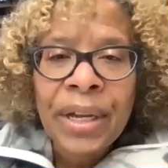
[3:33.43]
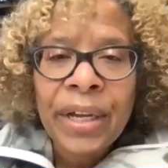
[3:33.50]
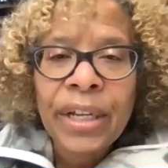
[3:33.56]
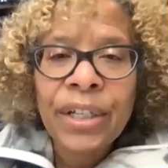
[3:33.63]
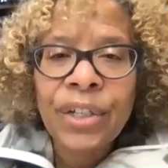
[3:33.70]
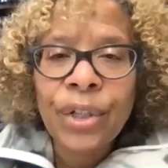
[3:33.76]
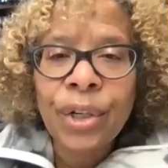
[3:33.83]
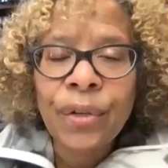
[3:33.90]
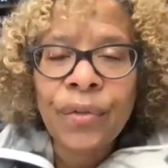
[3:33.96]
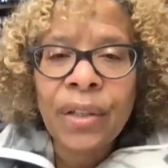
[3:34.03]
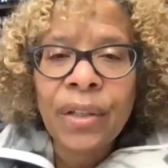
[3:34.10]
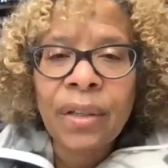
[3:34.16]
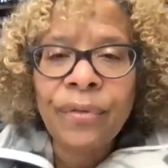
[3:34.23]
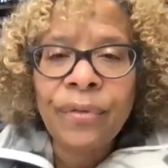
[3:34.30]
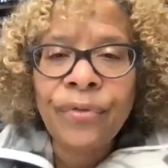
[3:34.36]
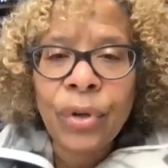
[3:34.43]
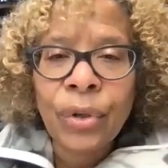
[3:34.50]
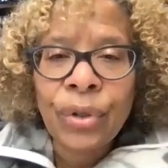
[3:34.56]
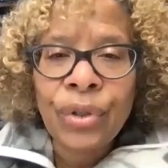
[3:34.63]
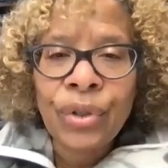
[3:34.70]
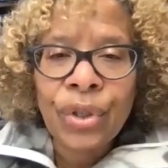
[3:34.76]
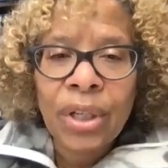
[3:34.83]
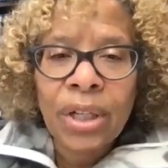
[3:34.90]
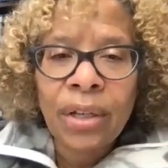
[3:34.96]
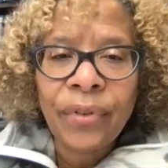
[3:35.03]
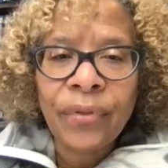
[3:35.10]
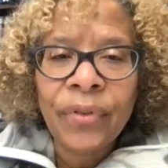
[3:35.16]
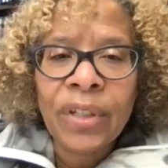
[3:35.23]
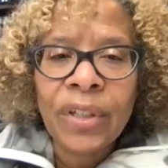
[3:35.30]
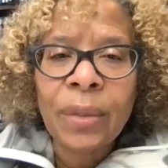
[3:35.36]
He served as the first chief
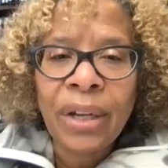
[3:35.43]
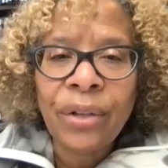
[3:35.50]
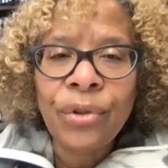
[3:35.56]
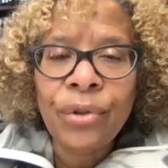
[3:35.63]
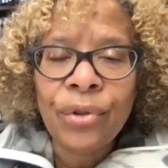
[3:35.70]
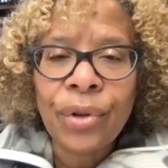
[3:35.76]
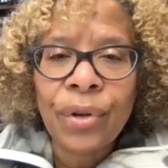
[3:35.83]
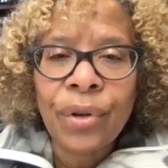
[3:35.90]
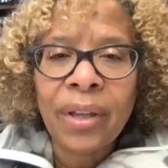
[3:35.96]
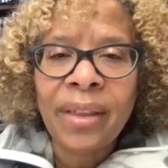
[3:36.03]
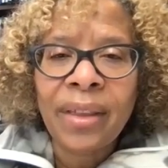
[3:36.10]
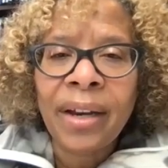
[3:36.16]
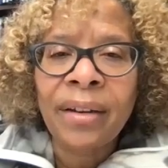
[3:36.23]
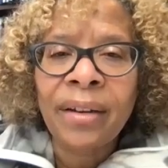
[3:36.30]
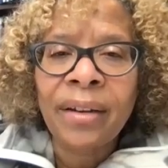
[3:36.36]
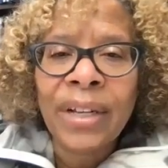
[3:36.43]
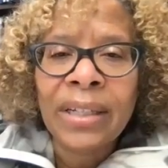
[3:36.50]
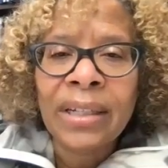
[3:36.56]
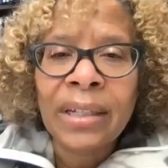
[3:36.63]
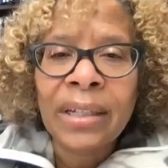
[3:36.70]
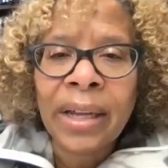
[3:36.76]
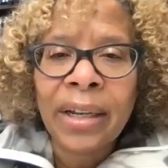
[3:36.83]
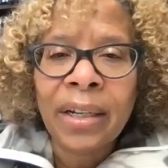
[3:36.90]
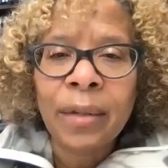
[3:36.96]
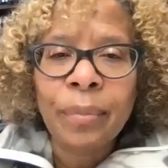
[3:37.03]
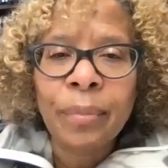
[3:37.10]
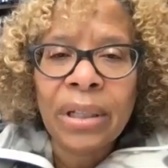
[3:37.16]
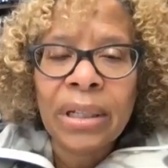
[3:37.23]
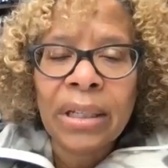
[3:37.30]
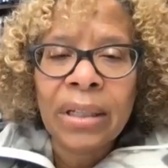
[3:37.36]
of a special unit that investigated
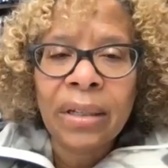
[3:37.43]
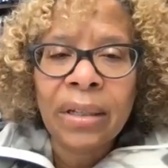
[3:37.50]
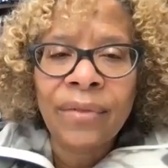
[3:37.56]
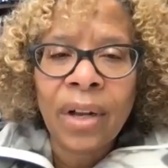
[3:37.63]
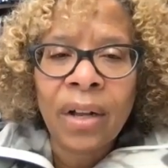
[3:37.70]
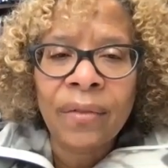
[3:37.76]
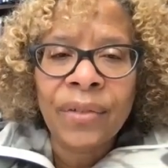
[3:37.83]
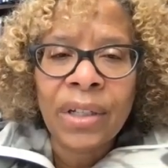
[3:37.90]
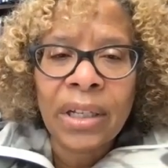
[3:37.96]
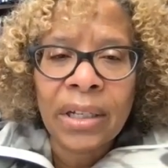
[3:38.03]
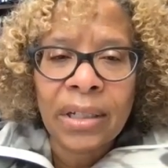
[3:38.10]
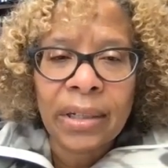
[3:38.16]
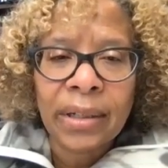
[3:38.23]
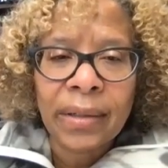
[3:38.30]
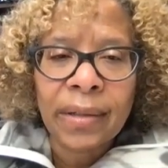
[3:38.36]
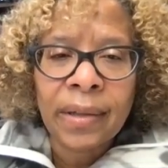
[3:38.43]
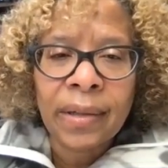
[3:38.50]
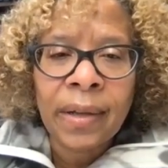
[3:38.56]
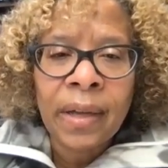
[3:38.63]
police-involved killings.